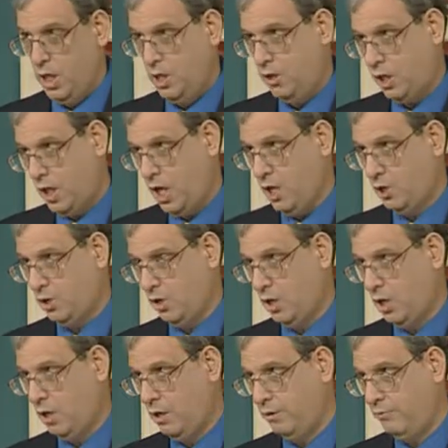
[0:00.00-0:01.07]
In the case
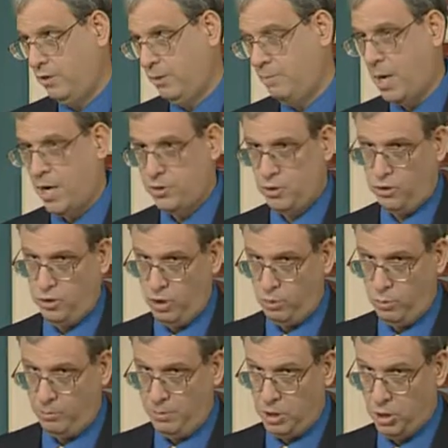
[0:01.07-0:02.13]
of the Abbasids,
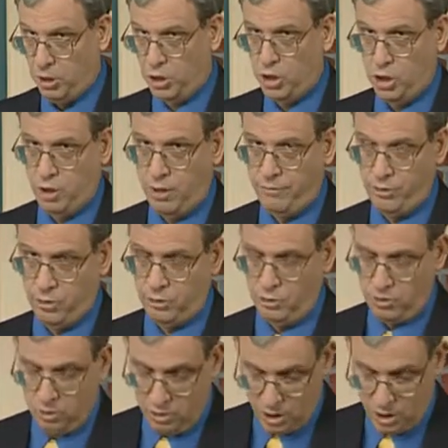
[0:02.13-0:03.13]
these would be Turkish officers.